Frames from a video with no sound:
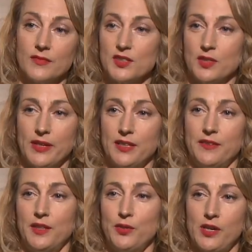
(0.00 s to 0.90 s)
Is there
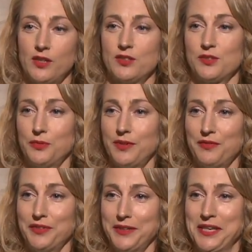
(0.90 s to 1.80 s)
anything you can't do? I
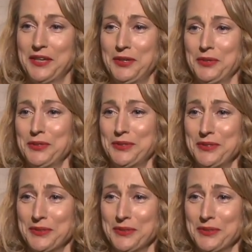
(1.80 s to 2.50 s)
feel like you're doing